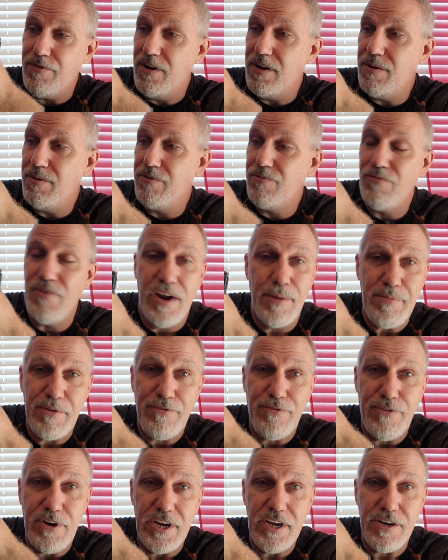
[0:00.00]
I rapid
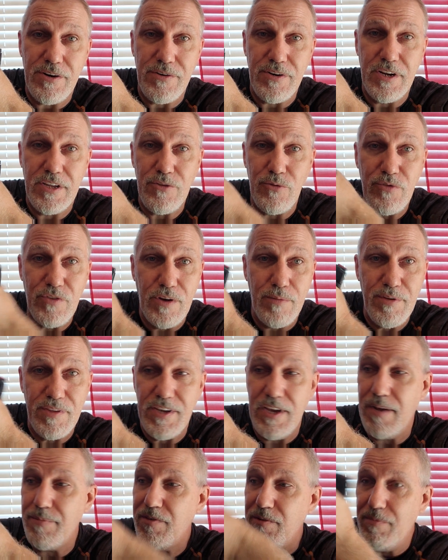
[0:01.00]
fire and I do double
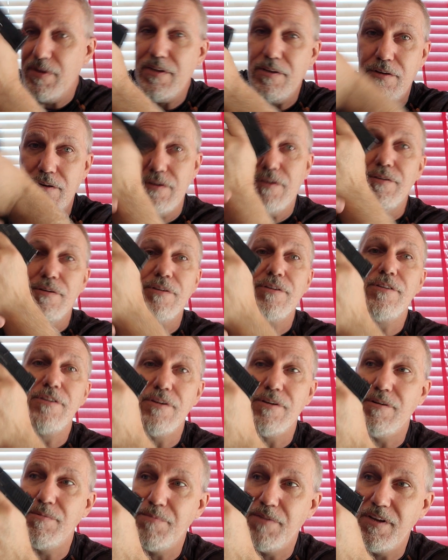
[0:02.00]
taps, I'm like,
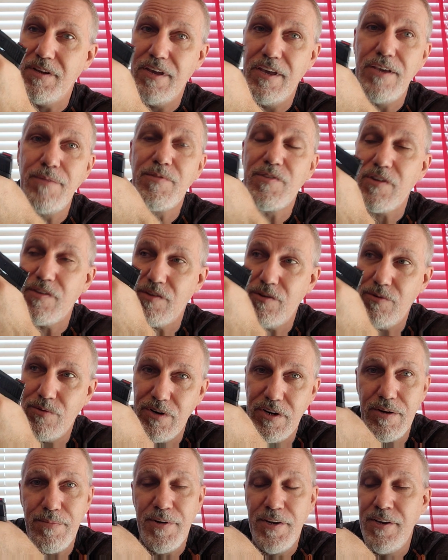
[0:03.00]
my aim starts going
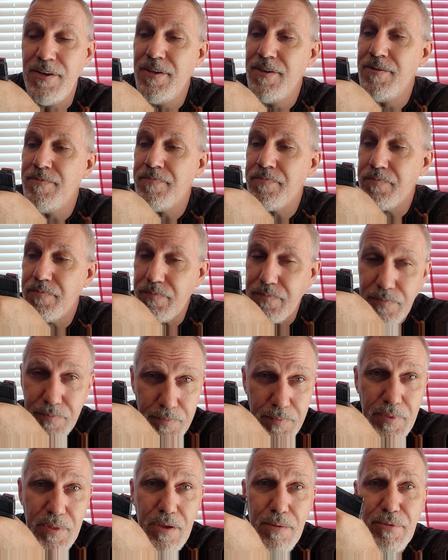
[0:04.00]
up
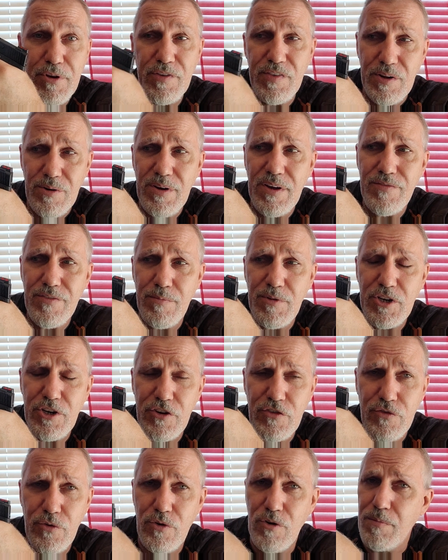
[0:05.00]
because I don't have that much
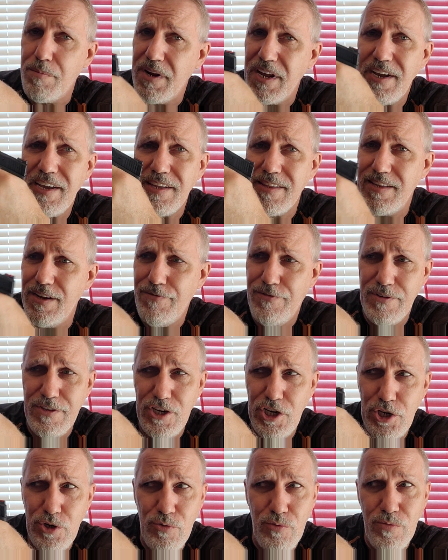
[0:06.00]
control on it. But I could definitely
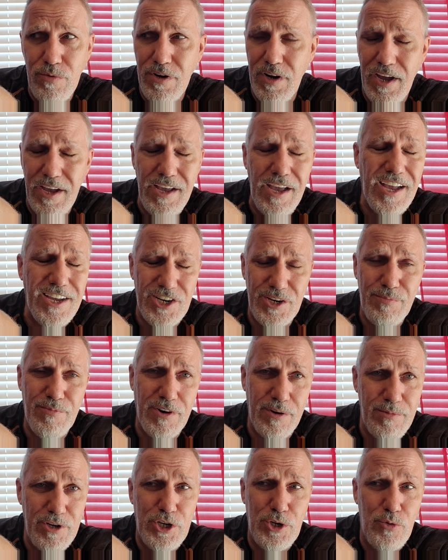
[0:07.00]
shoot. I actually
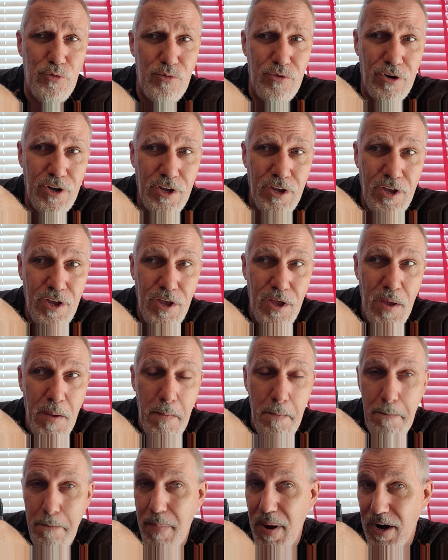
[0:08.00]
probably shoot
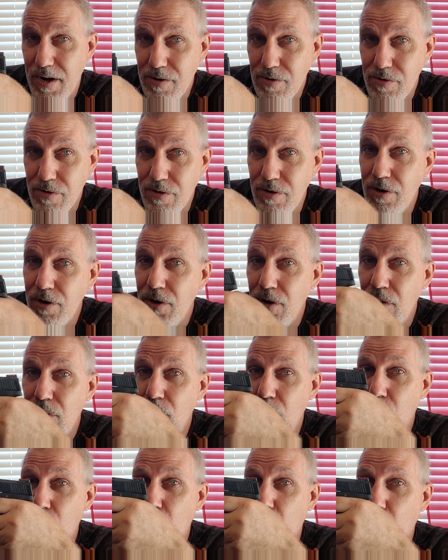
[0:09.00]
better
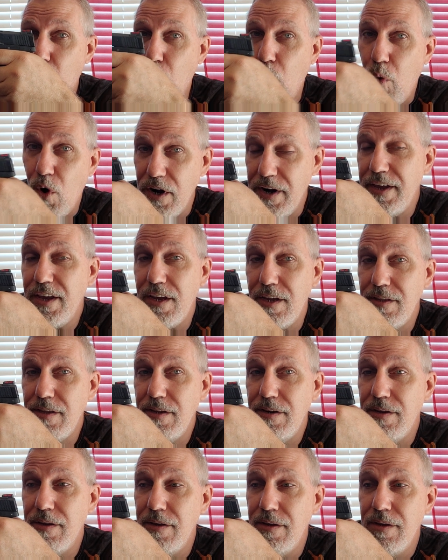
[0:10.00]

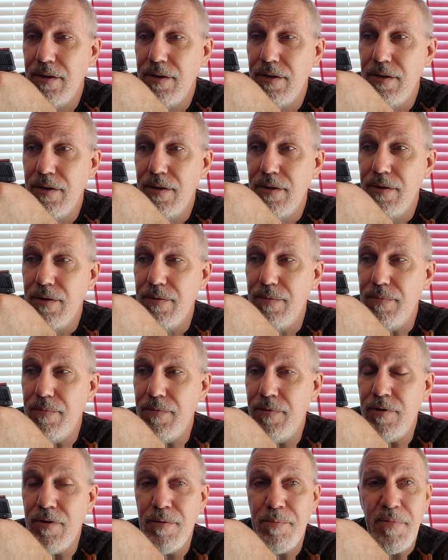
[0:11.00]
one-handed
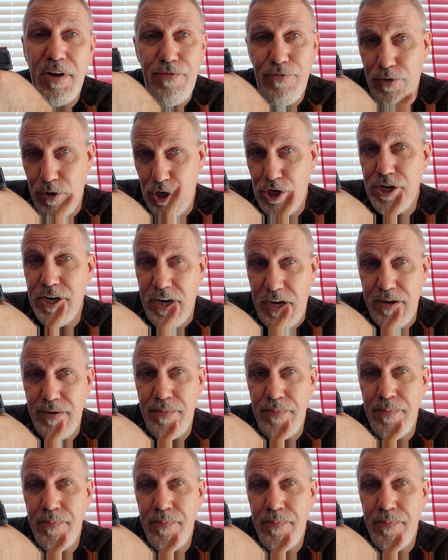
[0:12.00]
my first shot.